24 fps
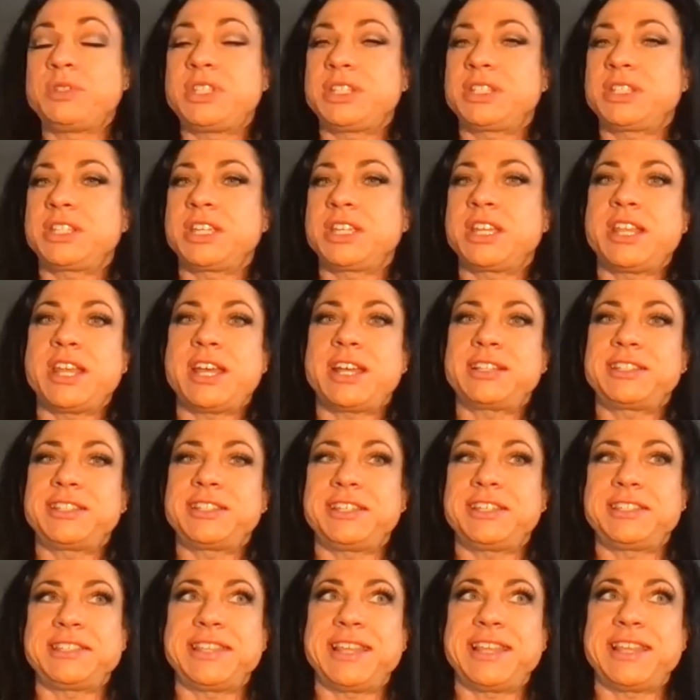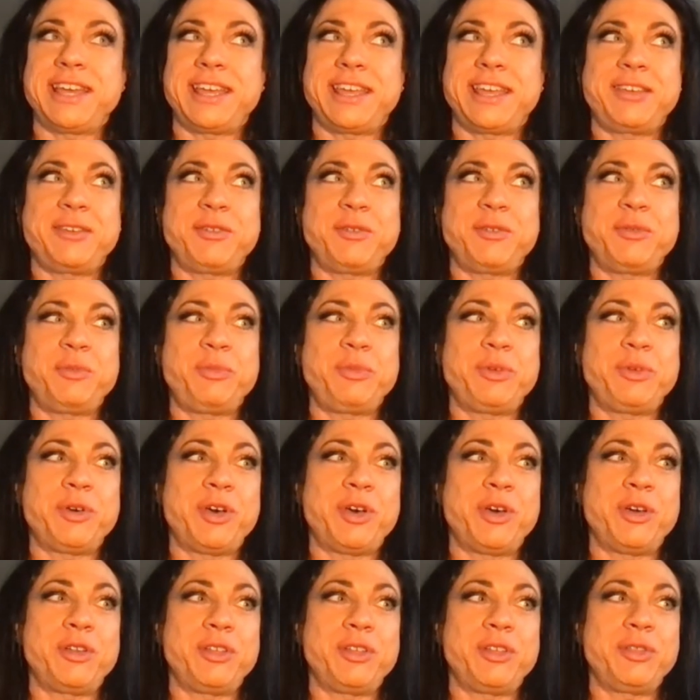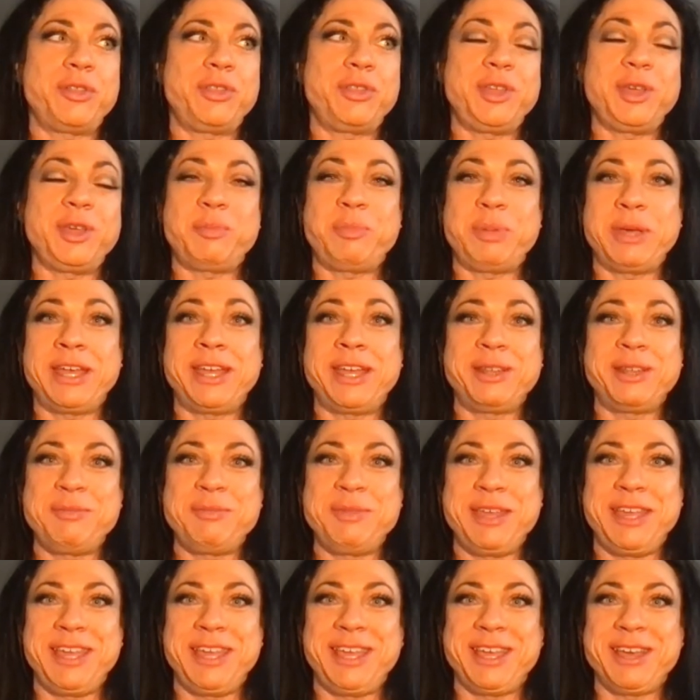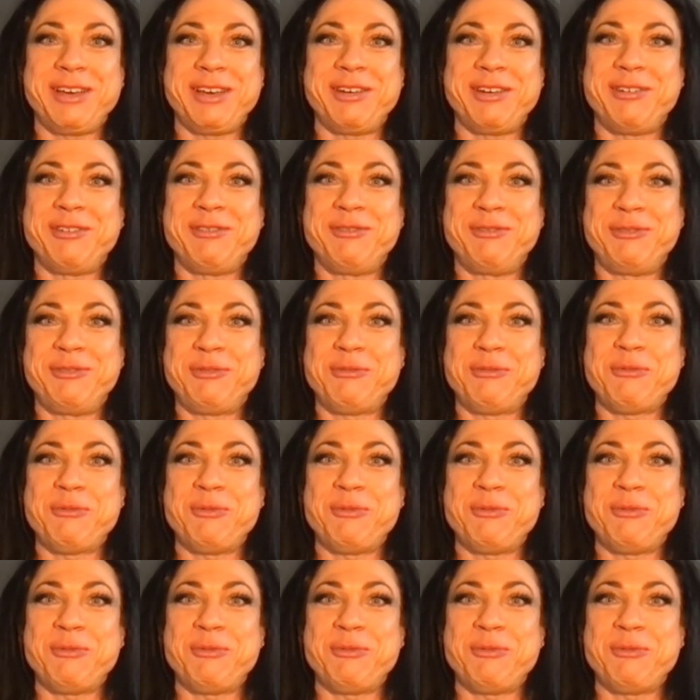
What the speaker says: disconnect, is like the epitome of